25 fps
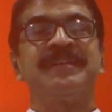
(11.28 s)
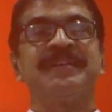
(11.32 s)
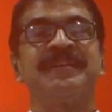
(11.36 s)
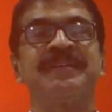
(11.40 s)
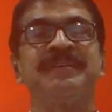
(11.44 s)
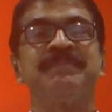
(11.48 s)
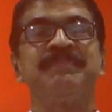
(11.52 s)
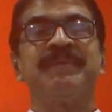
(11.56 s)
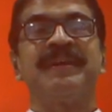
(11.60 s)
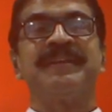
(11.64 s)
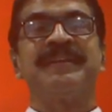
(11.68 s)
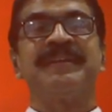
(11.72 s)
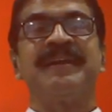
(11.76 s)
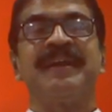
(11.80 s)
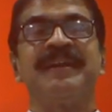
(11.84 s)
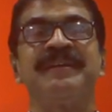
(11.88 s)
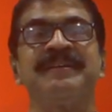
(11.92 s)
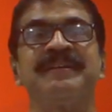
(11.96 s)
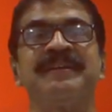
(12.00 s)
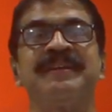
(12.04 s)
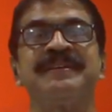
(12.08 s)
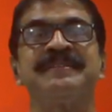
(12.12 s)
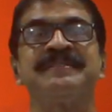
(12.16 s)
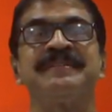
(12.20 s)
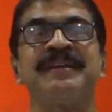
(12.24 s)
I am Jacob, an
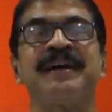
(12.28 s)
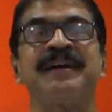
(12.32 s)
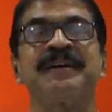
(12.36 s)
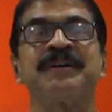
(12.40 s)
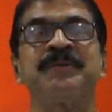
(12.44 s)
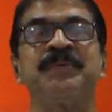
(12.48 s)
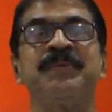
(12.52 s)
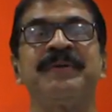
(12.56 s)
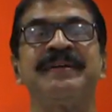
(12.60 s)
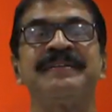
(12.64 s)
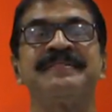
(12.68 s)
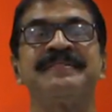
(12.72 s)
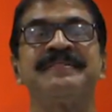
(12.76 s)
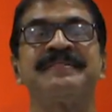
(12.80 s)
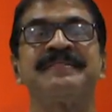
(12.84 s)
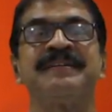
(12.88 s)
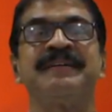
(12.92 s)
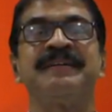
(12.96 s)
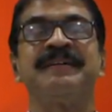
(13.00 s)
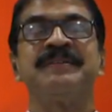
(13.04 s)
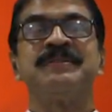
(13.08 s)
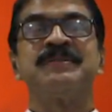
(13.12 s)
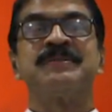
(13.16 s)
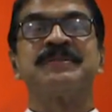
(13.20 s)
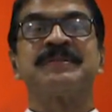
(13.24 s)
English language
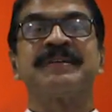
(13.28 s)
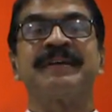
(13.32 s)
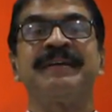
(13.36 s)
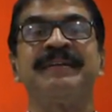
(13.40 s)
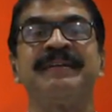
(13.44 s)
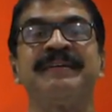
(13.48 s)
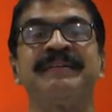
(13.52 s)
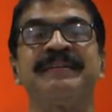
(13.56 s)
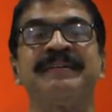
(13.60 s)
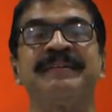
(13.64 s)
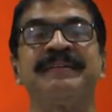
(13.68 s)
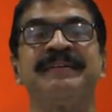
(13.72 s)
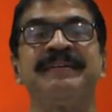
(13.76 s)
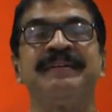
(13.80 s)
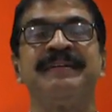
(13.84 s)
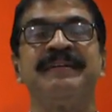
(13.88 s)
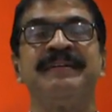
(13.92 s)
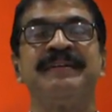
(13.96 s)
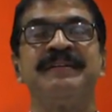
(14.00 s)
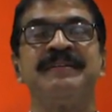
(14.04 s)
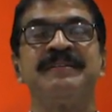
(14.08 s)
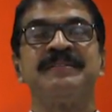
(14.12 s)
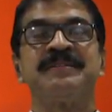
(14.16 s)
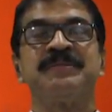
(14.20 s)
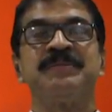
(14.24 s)
trainer.
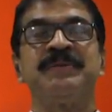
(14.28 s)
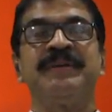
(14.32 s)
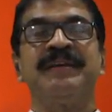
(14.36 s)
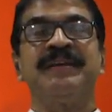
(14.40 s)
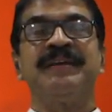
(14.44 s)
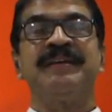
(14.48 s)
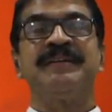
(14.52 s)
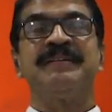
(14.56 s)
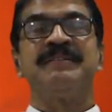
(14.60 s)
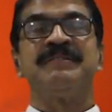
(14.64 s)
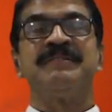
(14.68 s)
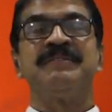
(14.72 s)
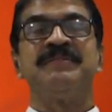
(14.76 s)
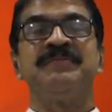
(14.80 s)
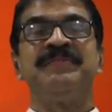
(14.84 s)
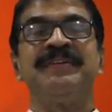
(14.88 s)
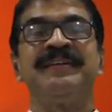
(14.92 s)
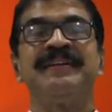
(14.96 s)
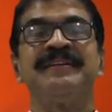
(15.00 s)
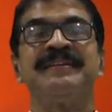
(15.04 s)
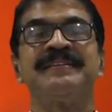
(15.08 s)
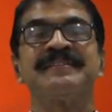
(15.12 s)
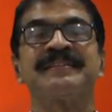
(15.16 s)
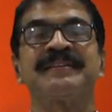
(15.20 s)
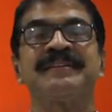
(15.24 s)
Today
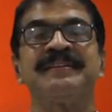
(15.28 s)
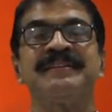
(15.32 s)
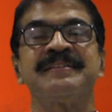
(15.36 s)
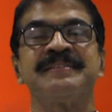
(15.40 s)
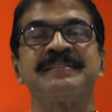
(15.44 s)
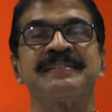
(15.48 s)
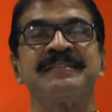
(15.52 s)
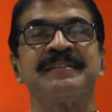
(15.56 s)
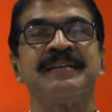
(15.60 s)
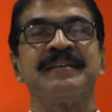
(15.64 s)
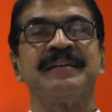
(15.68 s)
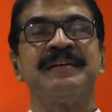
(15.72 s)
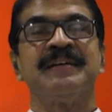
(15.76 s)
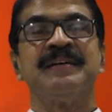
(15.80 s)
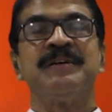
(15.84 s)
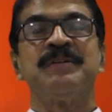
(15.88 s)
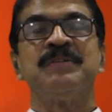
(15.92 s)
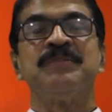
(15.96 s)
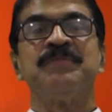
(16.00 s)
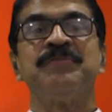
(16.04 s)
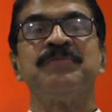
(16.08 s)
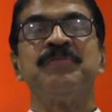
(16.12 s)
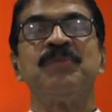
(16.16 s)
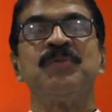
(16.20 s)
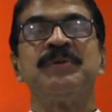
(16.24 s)
we'll discuss
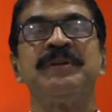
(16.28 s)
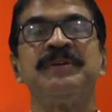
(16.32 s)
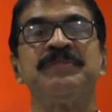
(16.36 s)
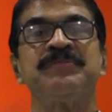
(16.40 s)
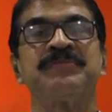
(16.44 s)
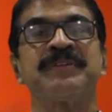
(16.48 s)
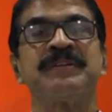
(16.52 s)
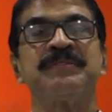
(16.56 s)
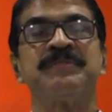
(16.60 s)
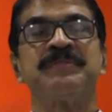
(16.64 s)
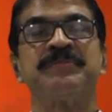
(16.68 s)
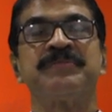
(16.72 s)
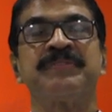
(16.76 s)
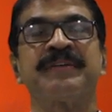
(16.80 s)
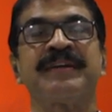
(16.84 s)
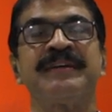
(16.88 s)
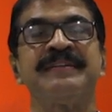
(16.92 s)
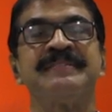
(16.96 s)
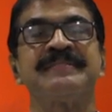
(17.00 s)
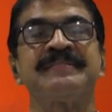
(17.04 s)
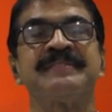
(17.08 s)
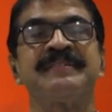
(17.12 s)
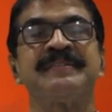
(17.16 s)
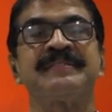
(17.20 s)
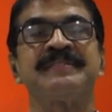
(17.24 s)
4 different
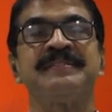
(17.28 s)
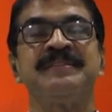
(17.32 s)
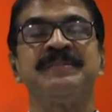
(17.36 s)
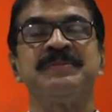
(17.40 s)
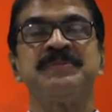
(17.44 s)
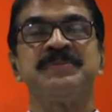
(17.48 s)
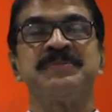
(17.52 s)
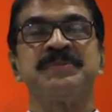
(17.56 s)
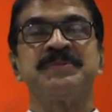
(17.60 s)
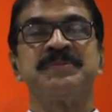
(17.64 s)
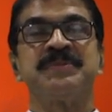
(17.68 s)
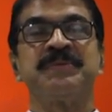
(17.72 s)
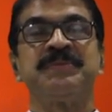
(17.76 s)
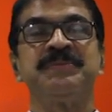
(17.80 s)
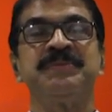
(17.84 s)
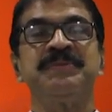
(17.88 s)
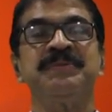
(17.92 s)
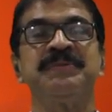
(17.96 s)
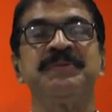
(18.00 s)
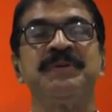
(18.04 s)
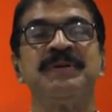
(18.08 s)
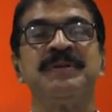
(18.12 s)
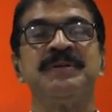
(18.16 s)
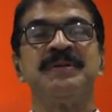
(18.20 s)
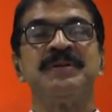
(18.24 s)
phrases: used
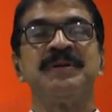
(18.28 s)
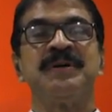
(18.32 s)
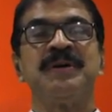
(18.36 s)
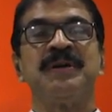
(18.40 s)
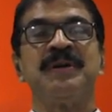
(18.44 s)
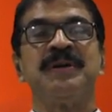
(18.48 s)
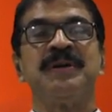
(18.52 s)
to,